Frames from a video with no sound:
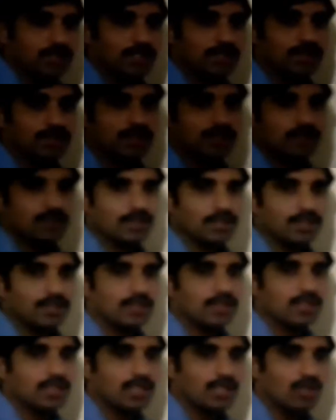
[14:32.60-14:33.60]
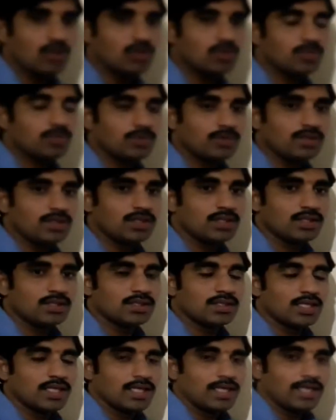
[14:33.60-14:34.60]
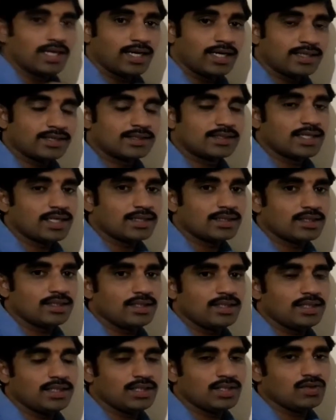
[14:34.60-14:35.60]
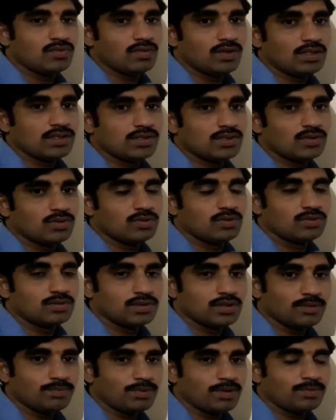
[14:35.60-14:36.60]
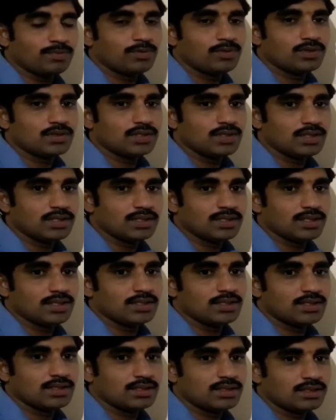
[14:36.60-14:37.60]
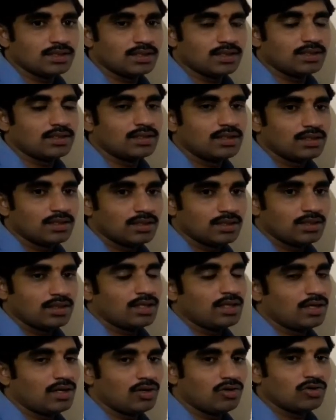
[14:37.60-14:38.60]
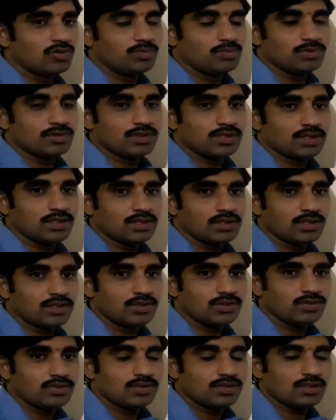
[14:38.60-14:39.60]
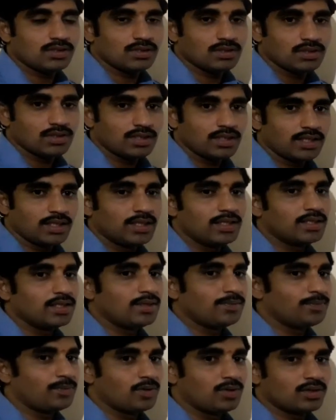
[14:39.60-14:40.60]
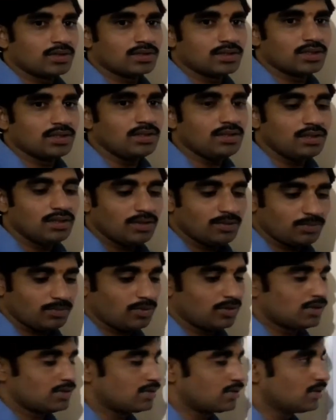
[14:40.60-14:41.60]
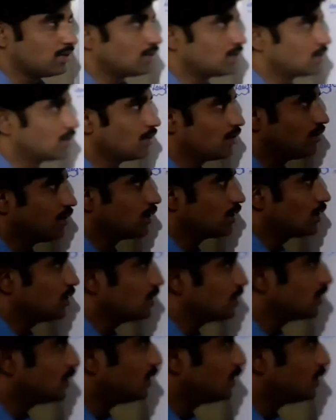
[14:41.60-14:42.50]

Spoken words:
changes in the output is exactly equals to the proportionate changes in the outputs introduced in the production process. What is